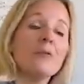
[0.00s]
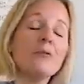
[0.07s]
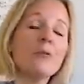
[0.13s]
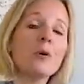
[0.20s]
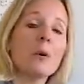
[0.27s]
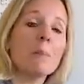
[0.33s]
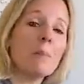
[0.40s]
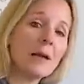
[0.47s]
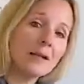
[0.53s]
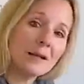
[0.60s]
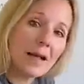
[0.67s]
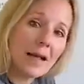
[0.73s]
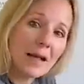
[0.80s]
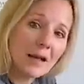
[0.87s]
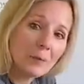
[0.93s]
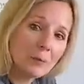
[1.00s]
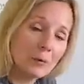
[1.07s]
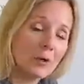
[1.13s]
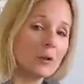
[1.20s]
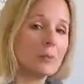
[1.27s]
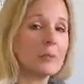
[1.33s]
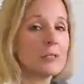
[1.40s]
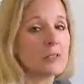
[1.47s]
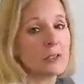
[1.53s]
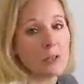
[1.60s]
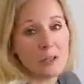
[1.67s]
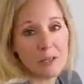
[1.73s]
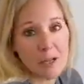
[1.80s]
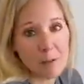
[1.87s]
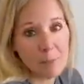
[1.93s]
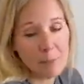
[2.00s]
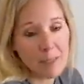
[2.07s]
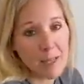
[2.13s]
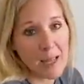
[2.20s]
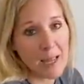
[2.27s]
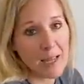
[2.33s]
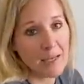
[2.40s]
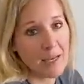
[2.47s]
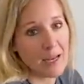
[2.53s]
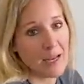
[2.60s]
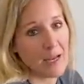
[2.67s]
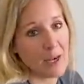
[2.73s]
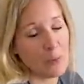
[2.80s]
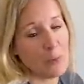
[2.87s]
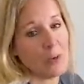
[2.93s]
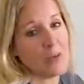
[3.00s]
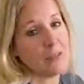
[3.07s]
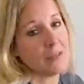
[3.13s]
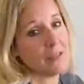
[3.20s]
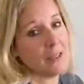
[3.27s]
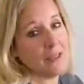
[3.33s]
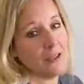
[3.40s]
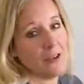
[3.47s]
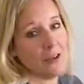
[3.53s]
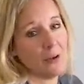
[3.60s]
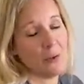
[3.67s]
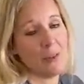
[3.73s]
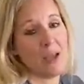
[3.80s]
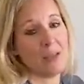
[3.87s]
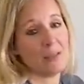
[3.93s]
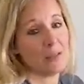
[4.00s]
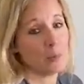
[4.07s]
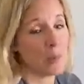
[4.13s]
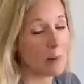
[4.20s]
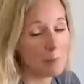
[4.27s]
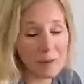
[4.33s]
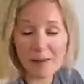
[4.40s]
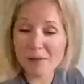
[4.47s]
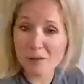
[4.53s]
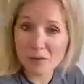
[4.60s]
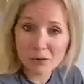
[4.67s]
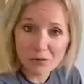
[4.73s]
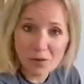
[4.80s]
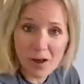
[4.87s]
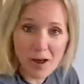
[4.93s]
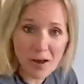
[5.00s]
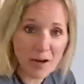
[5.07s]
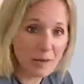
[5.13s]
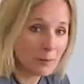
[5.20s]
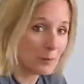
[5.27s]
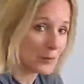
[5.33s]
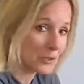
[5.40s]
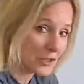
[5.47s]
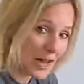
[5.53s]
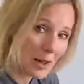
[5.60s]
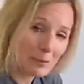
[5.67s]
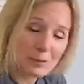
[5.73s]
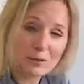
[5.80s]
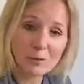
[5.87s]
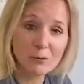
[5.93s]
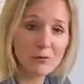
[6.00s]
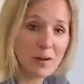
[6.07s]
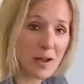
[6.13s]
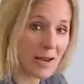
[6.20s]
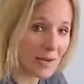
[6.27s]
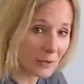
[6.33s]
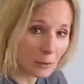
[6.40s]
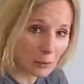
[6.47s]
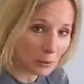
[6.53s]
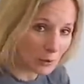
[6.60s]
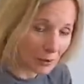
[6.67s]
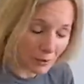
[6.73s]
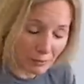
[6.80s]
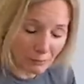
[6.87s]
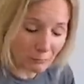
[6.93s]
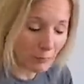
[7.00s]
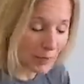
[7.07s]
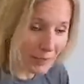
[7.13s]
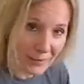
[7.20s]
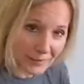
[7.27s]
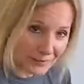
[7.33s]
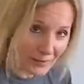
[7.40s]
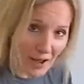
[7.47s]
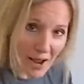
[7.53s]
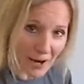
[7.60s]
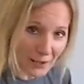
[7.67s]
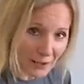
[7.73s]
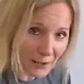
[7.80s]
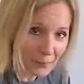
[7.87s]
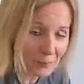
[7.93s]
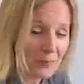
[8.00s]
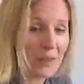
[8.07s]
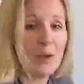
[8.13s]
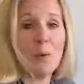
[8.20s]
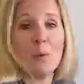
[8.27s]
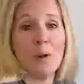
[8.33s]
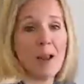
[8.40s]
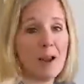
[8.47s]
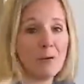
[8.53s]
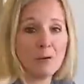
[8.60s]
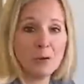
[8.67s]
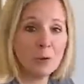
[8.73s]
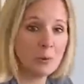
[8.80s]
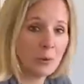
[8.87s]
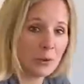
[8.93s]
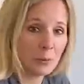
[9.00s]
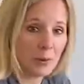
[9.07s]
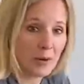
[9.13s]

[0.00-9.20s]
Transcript: For Monday, we're going to be starting up again, and I wanted to let you know that sweatpants are fine, pajamas are fine, or running attire, whatever you want to